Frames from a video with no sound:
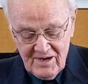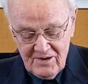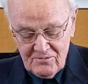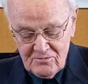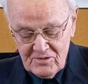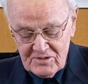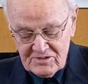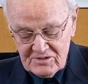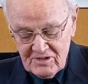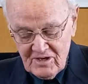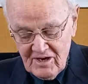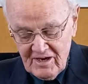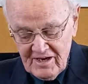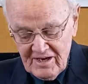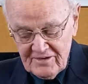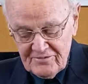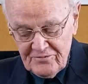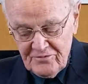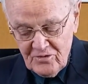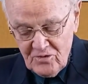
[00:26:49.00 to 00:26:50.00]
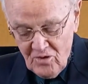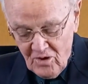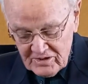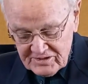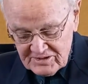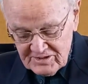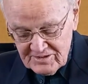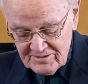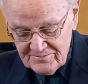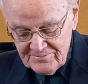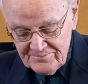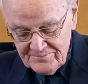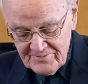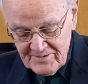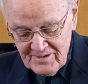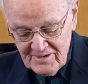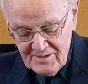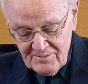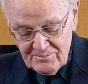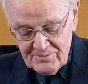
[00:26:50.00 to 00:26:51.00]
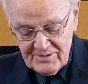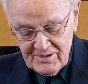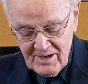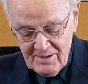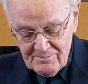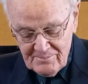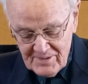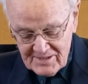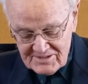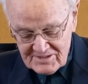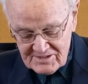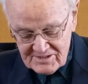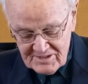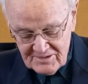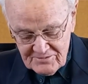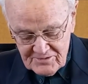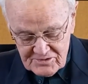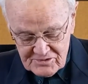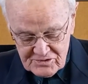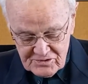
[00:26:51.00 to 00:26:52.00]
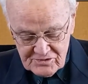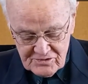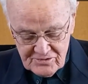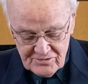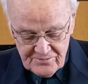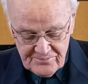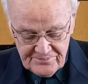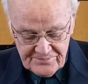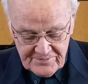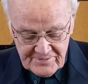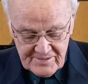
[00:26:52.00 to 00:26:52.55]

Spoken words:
which I had forgotten, but I must give it to you.